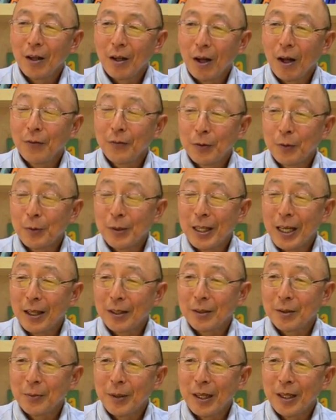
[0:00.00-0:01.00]
often
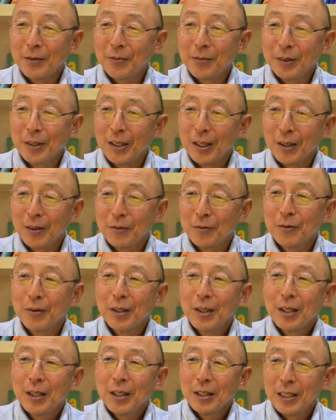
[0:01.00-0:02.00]
without benefit of
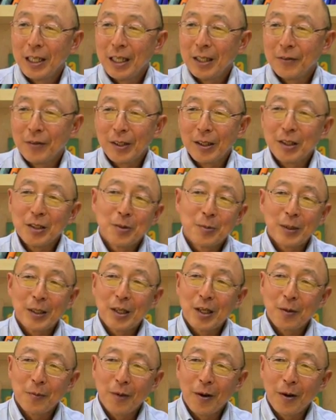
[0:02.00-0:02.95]
native English-speaking